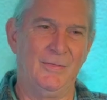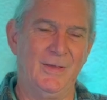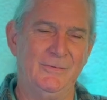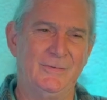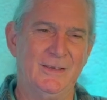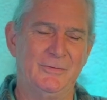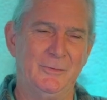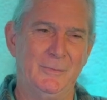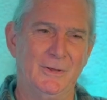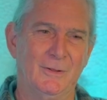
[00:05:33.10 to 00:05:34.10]
they've
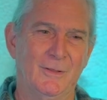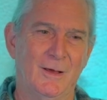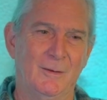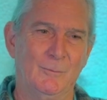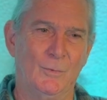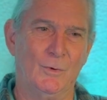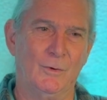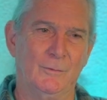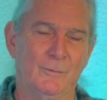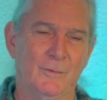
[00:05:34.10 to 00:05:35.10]
given me a lot
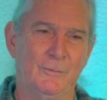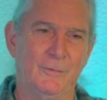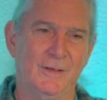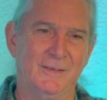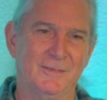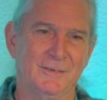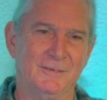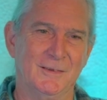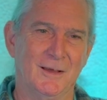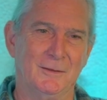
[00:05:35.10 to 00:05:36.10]
more faith
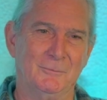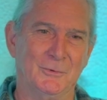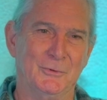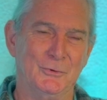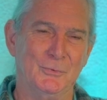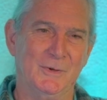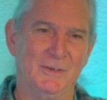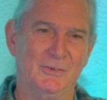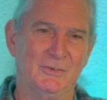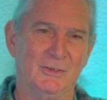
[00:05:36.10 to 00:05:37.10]
that God will do what
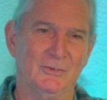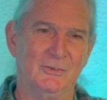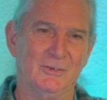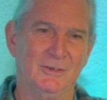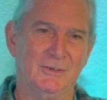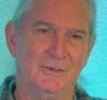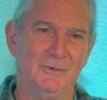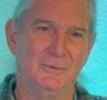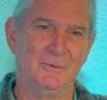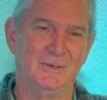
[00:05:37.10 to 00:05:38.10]
He says He's going to
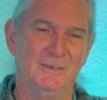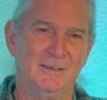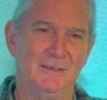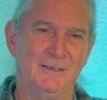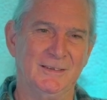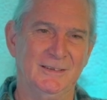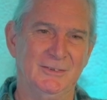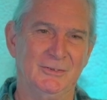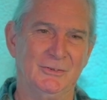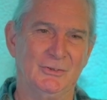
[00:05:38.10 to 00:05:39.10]
do and that He's in